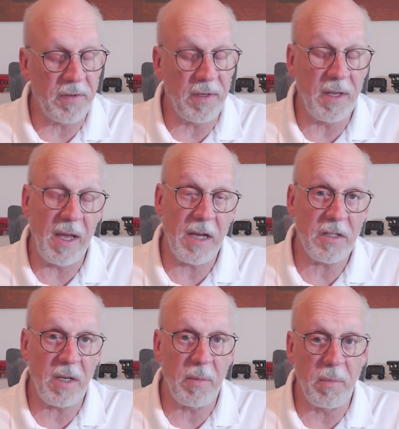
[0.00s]
And
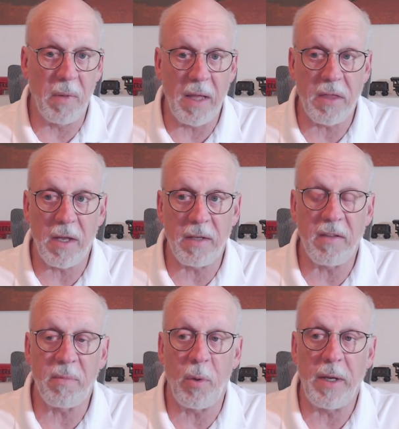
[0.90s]
actually, I thought at
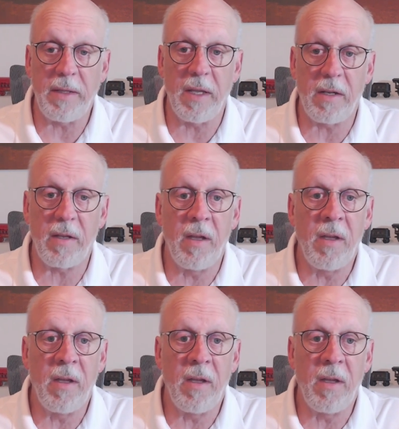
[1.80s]
this point that